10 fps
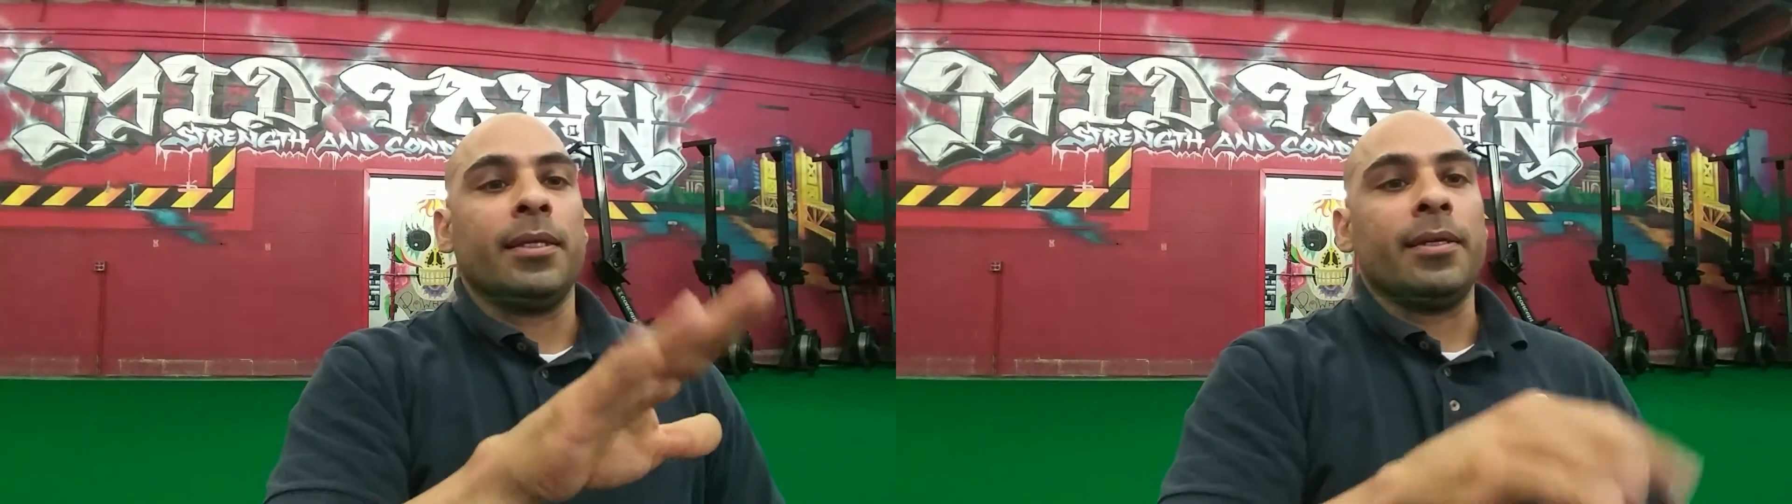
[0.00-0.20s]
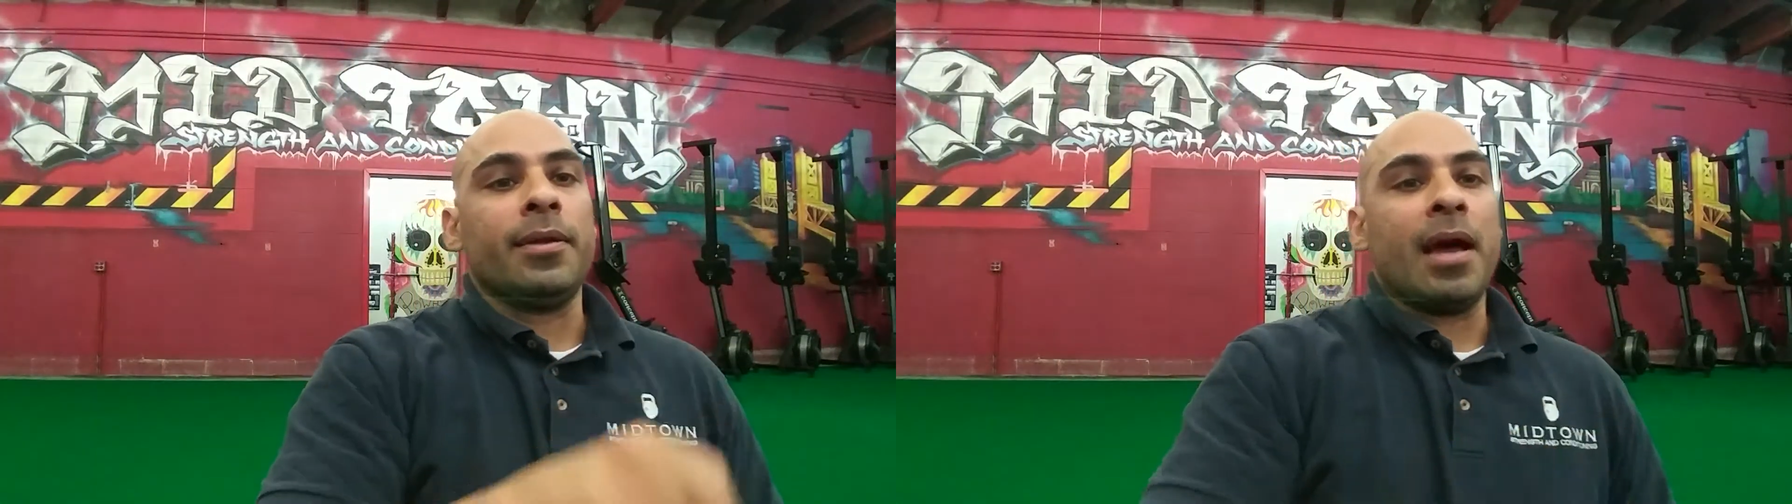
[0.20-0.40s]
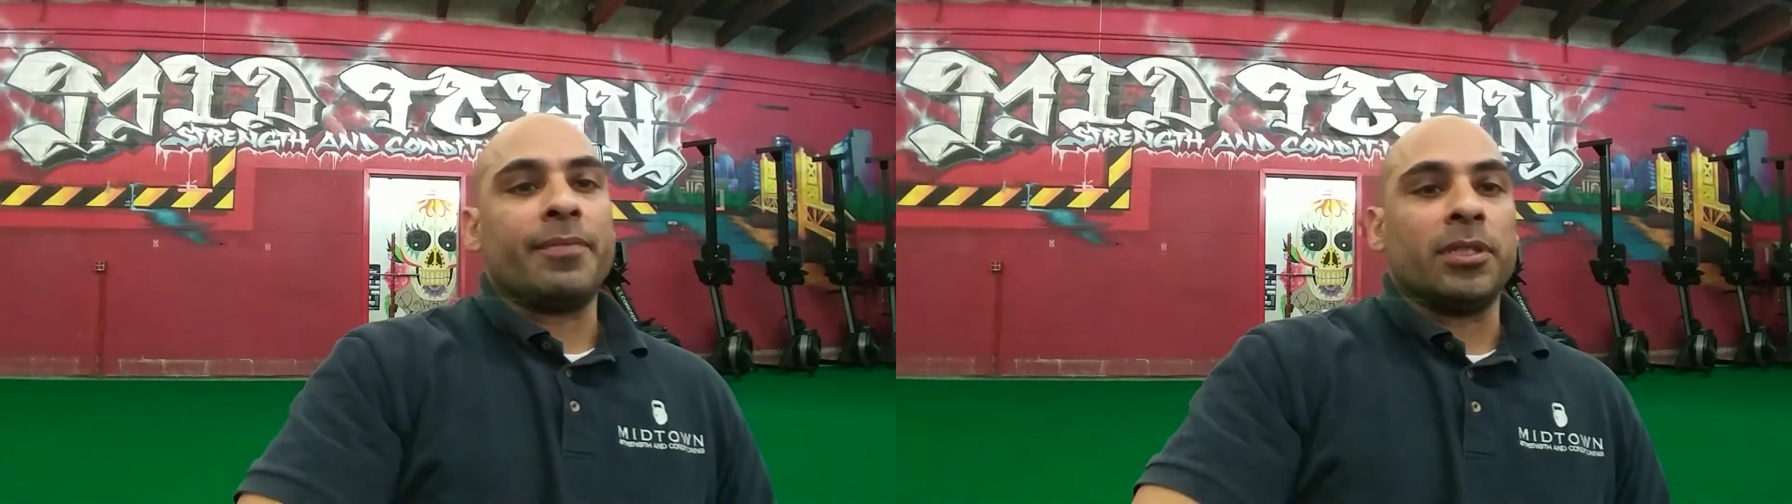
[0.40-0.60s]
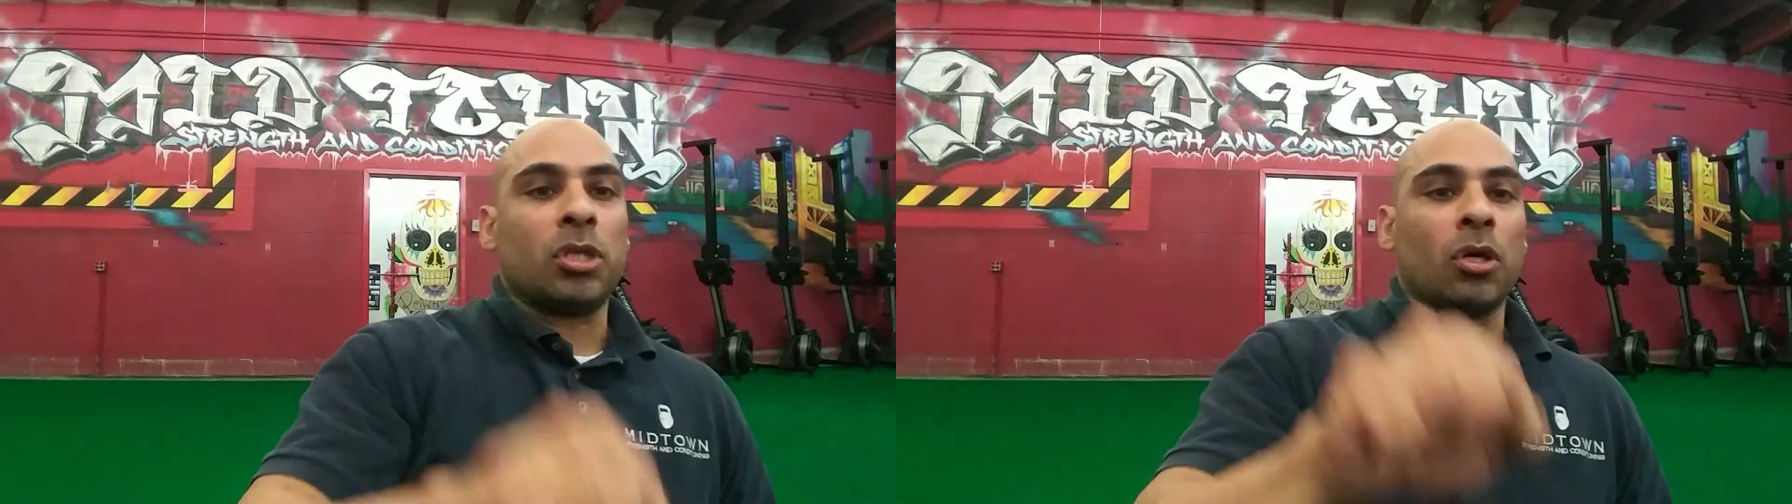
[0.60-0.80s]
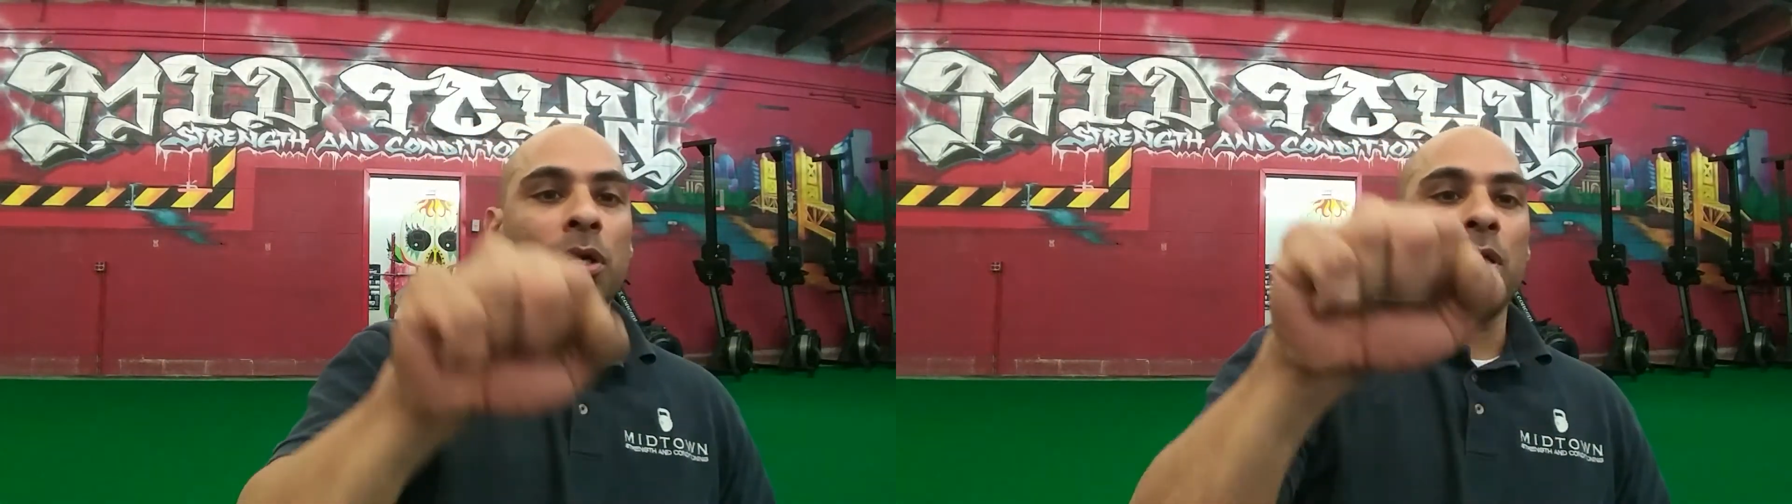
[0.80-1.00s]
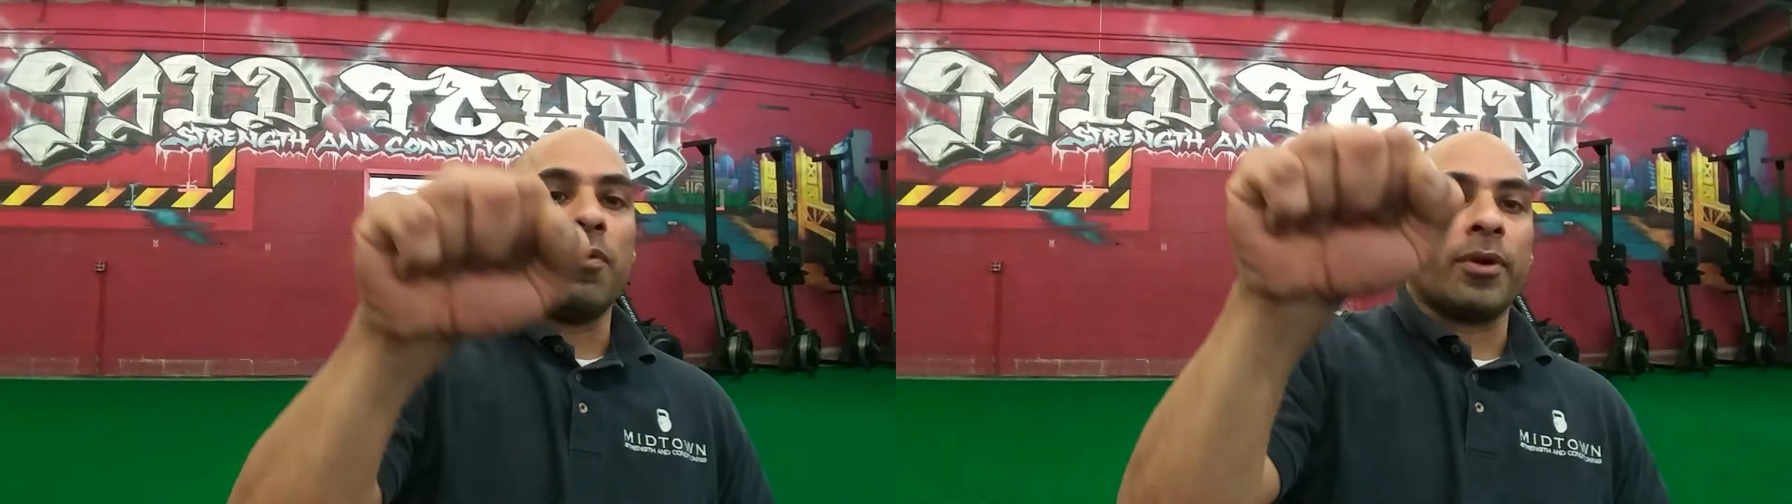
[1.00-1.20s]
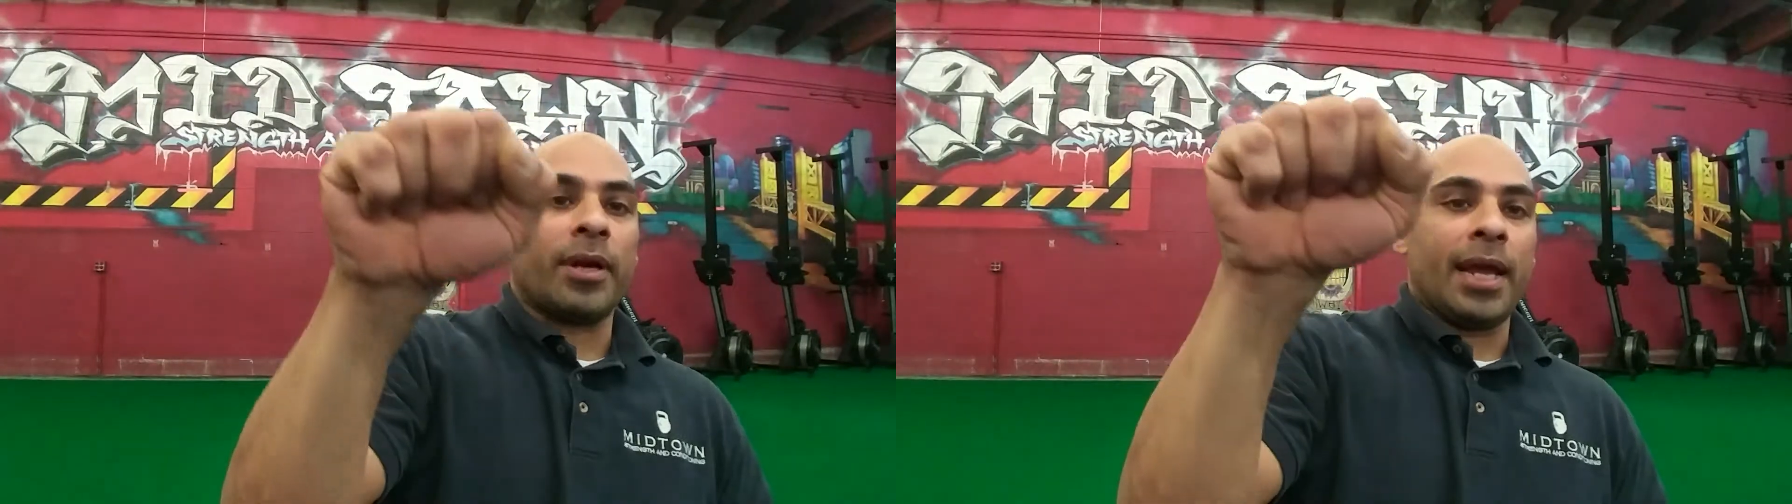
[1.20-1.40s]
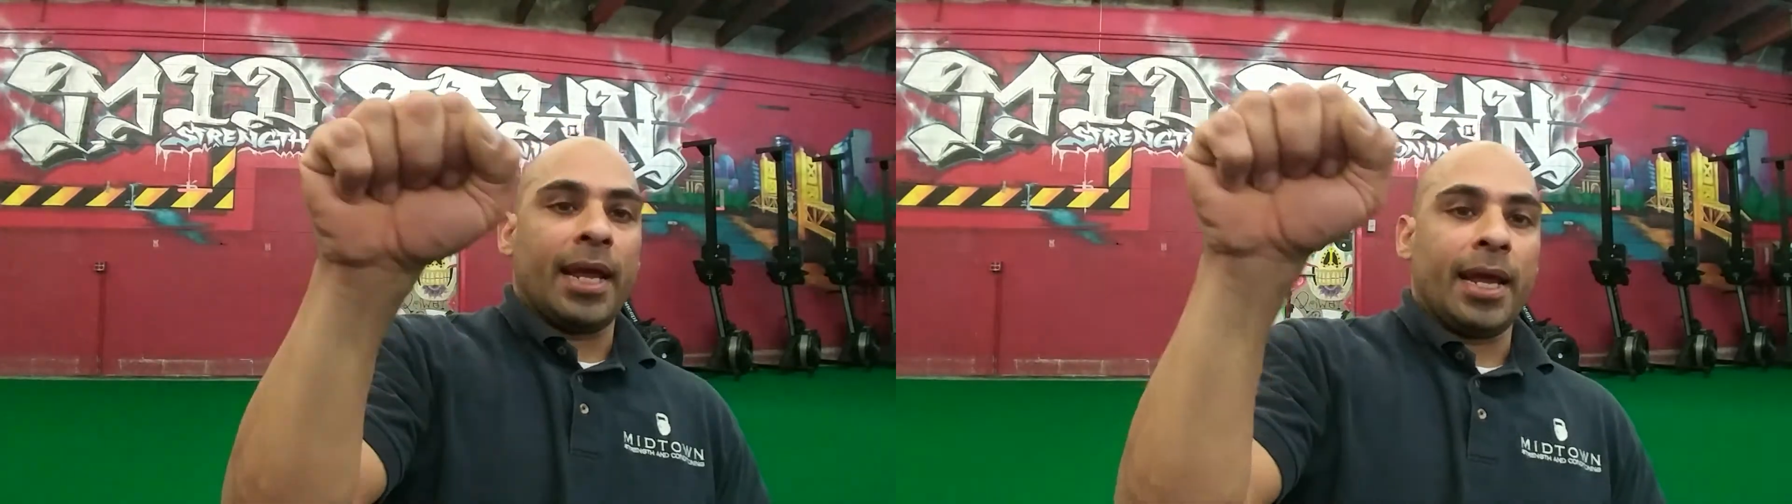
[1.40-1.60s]
you have to turn it over
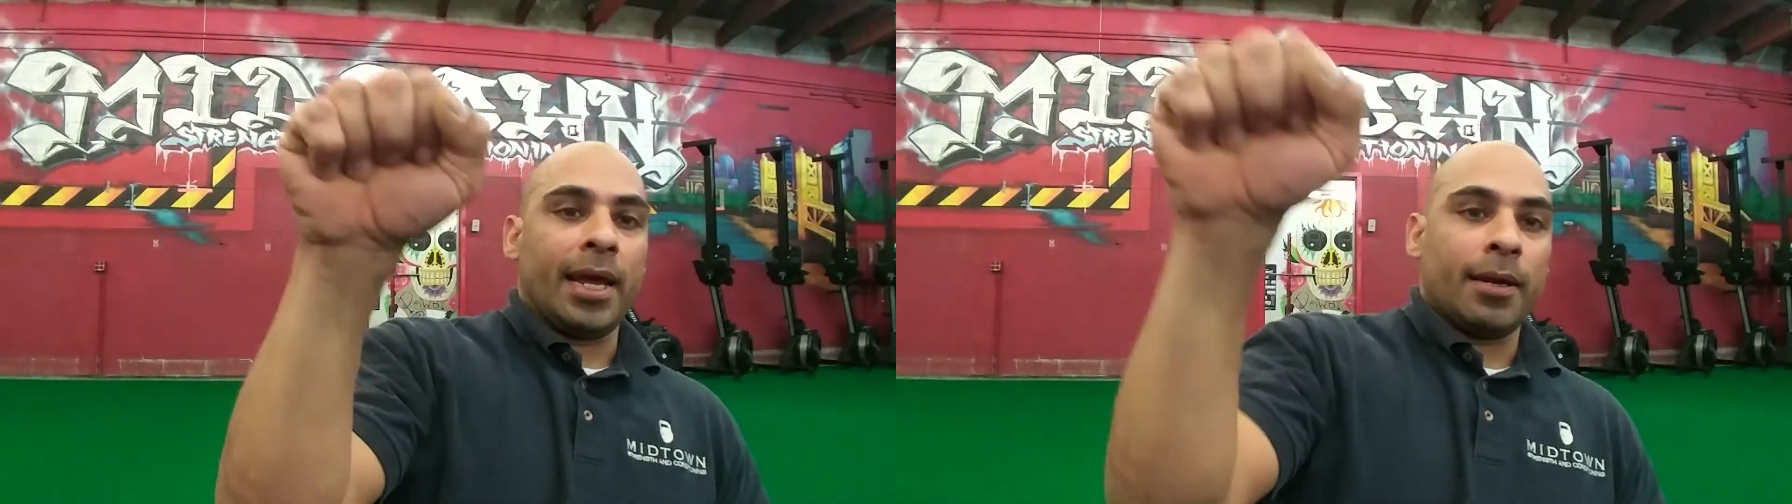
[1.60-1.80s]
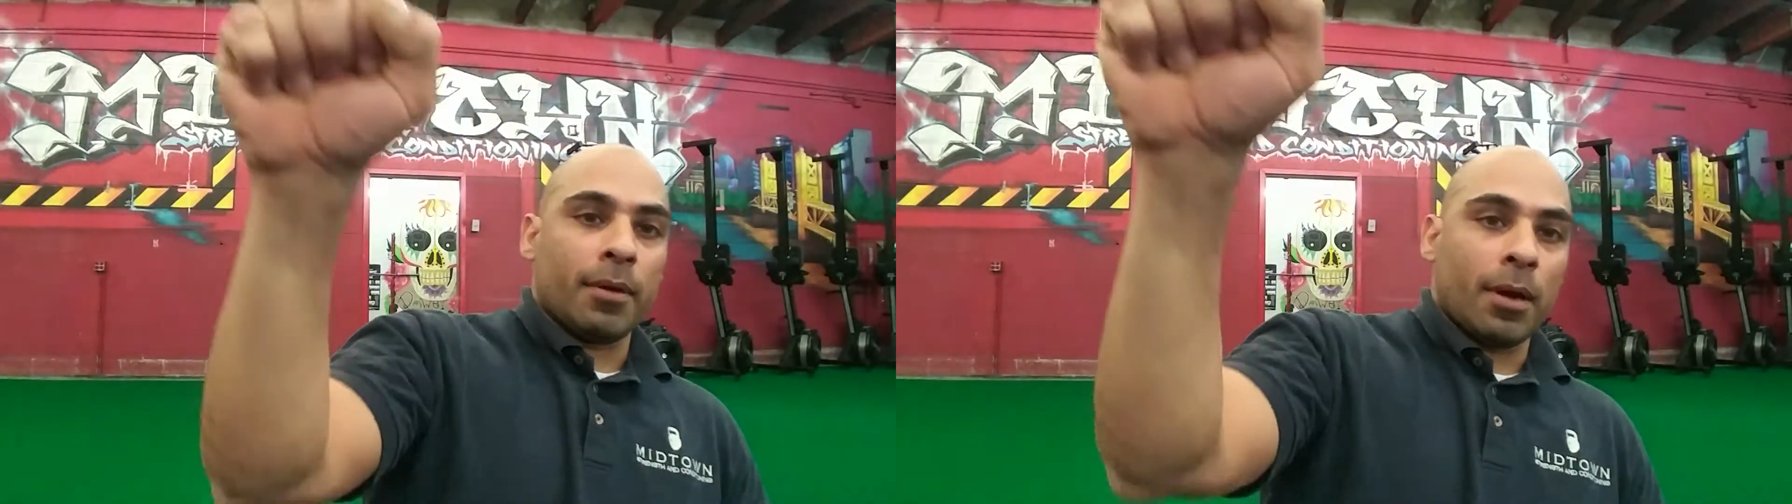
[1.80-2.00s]
and